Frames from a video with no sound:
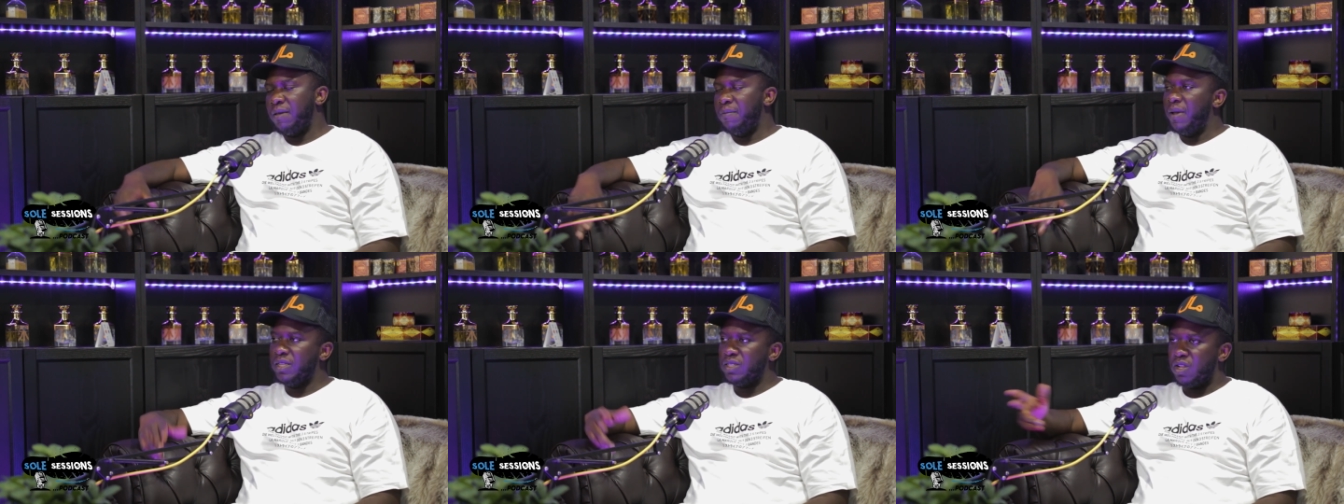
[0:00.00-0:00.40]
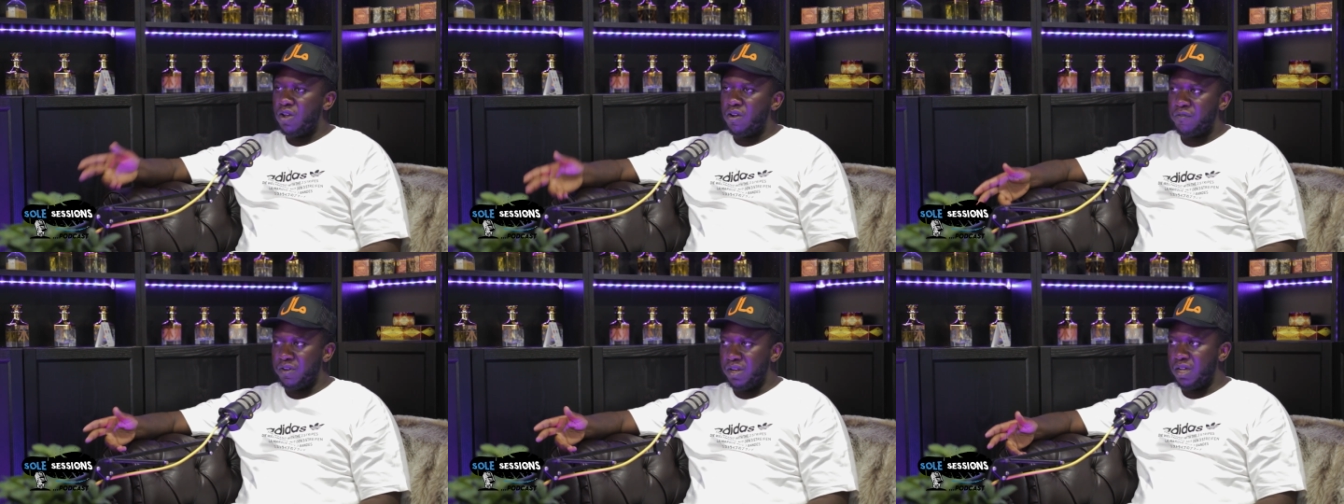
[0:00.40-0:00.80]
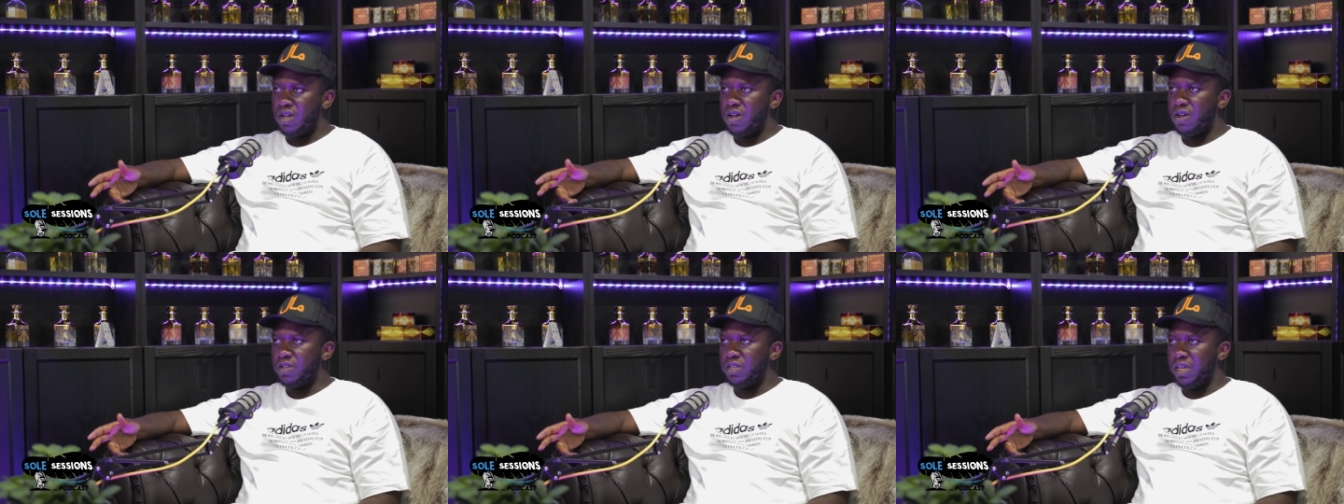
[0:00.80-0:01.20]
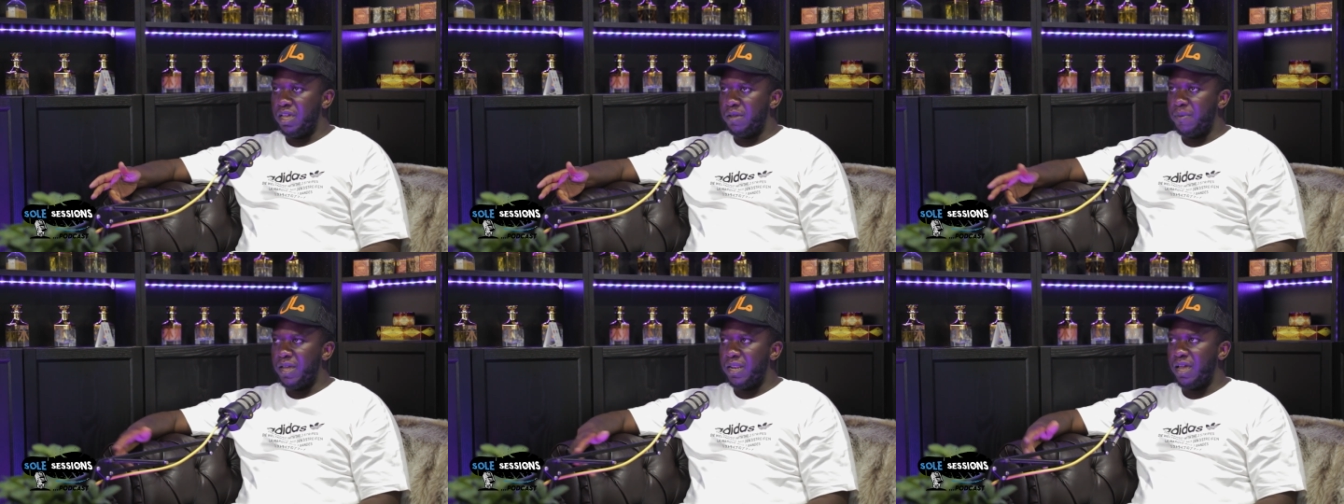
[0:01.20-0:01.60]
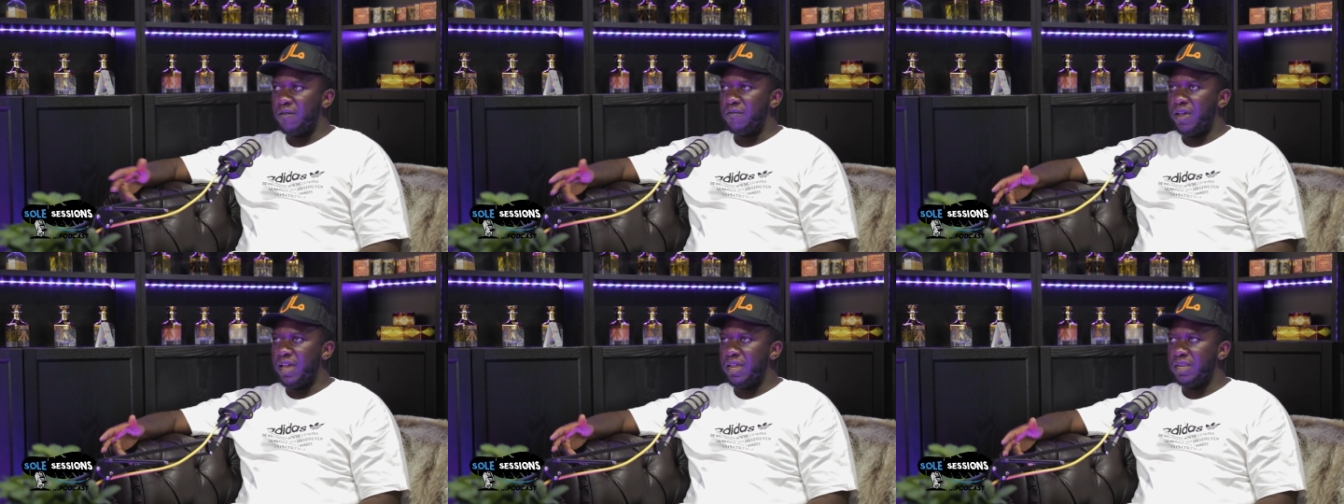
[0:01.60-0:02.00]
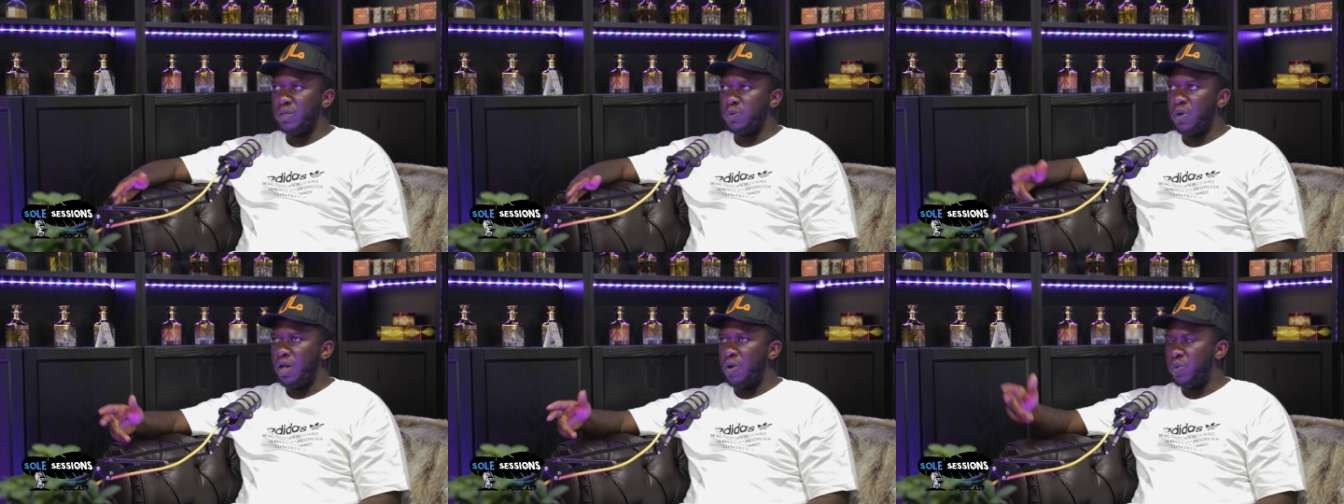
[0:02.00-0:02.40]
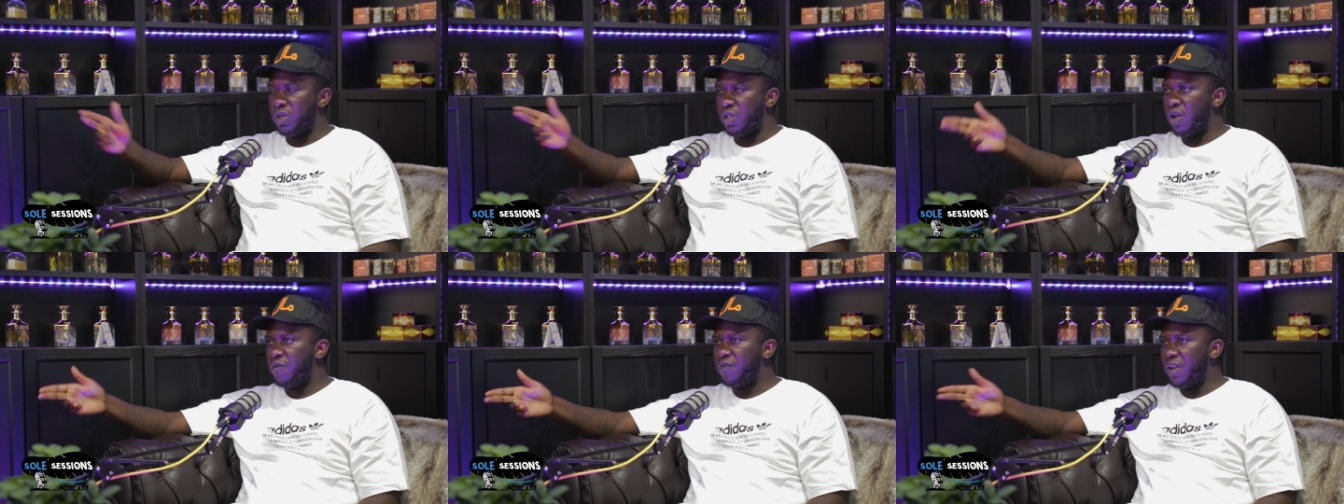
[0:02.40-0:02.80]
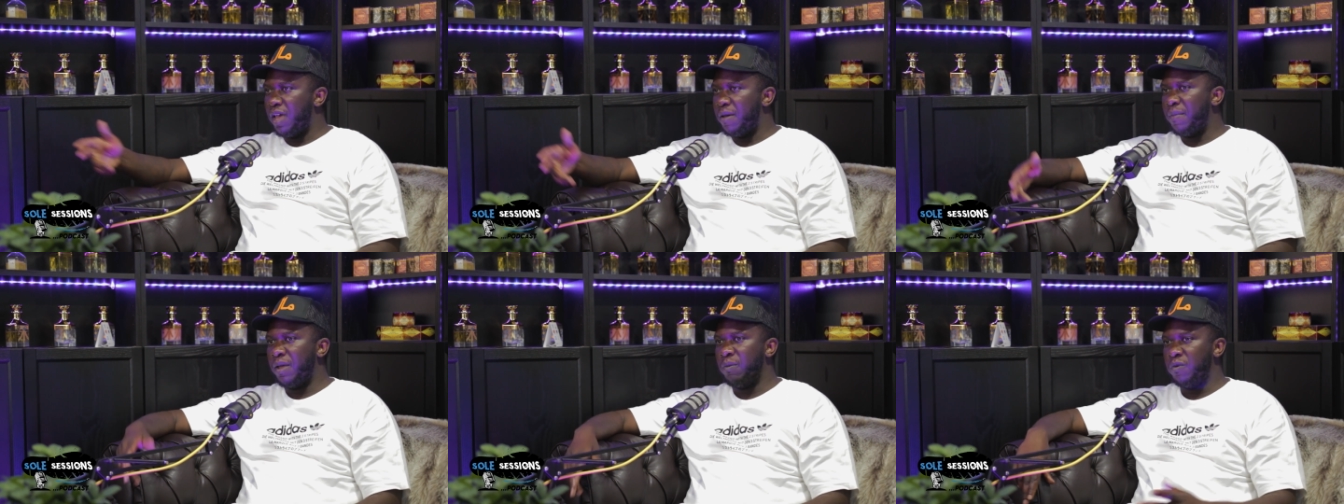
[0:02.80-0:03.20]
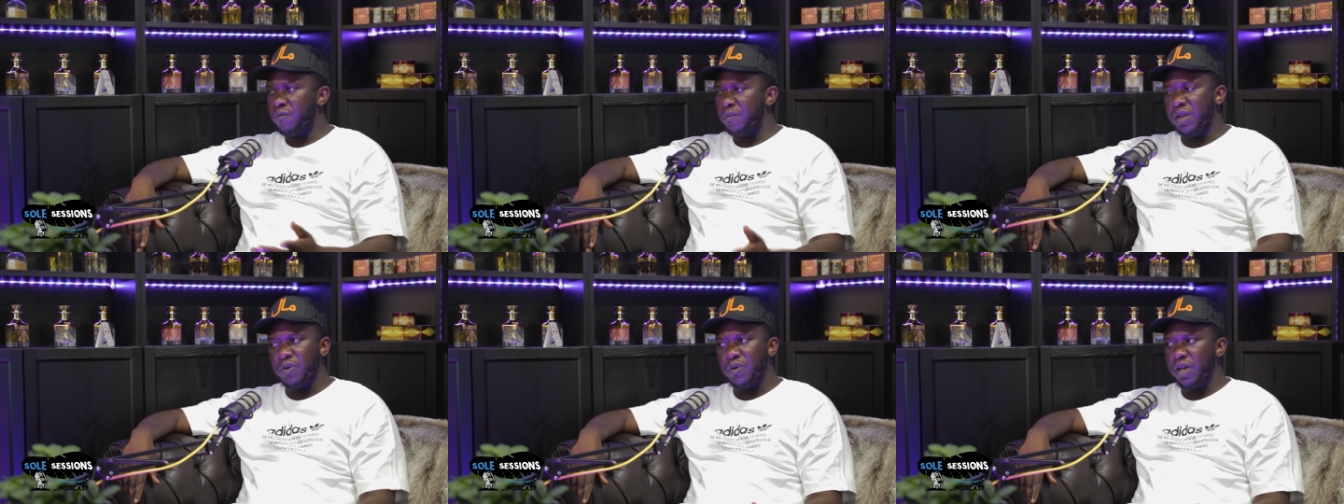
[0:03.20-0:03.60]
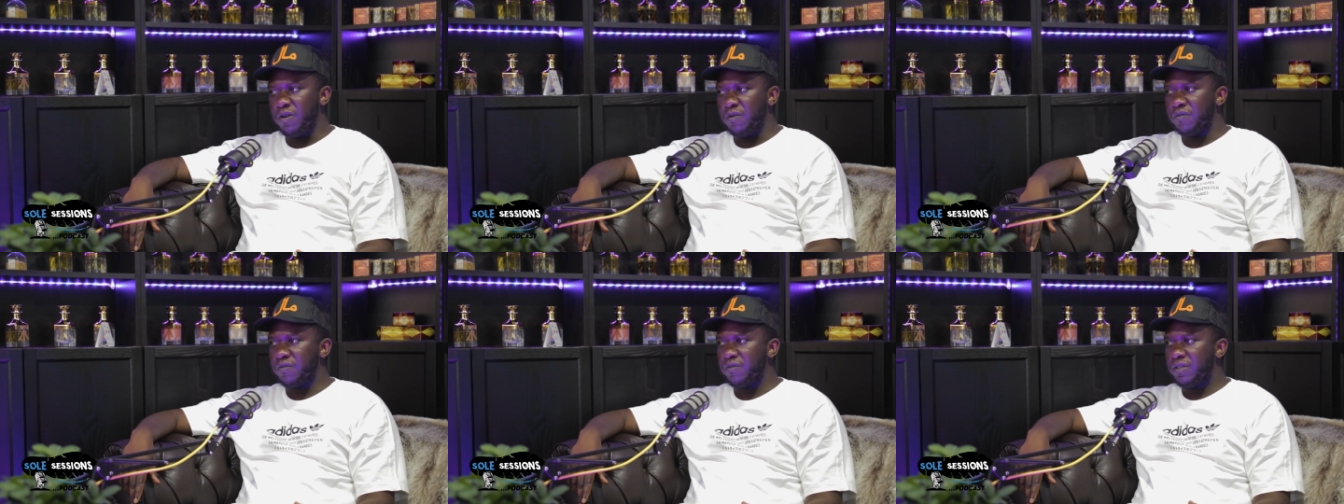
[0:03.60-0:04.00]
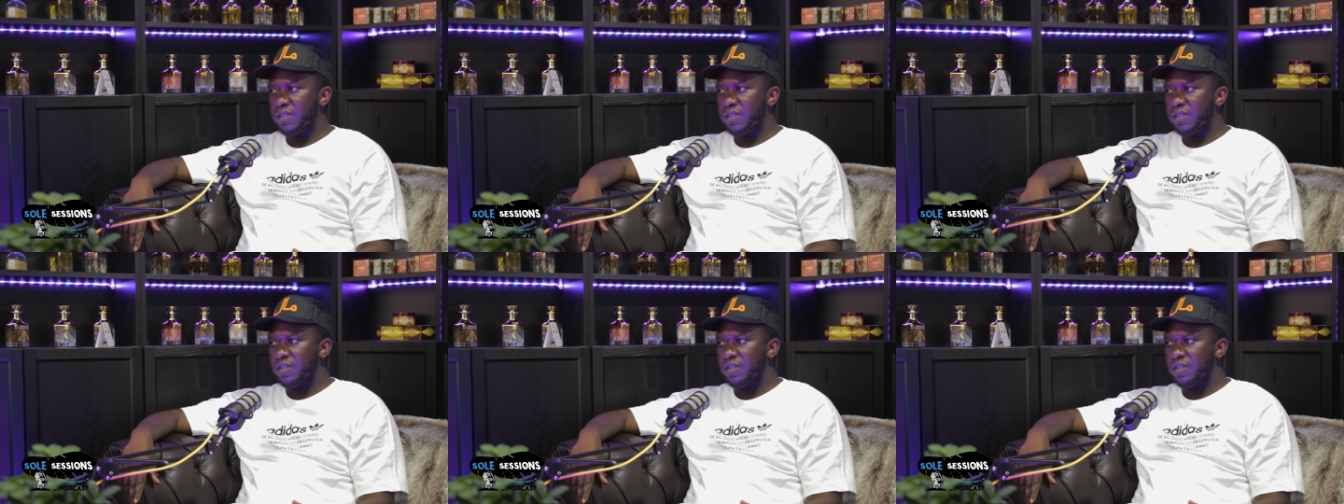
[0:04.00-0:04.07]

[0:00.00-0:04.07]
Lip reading: Man's laughing at Kanye. But at the other hand is, what are we laughing at a man with mental health?